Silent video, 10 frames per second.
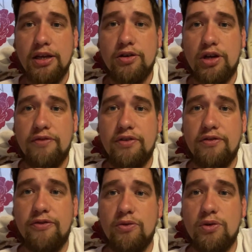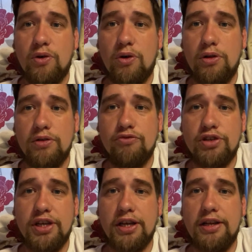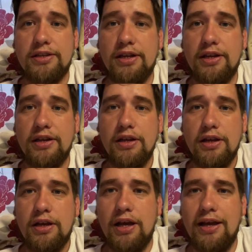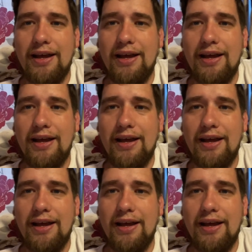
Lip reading: Not even a phone call. Ridiculous, isn't it?